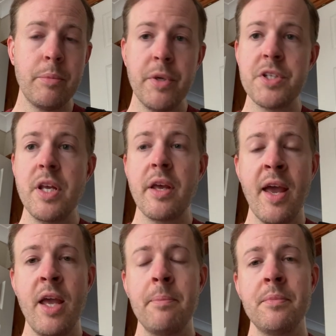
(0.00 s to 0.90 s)
but he
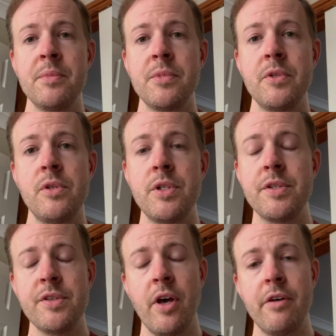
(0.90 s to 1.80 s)
came to
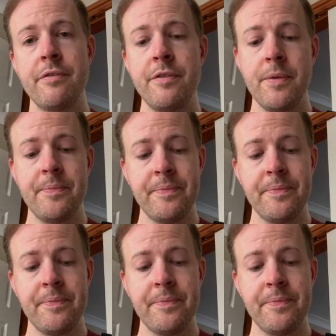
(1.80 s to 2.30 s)
serve,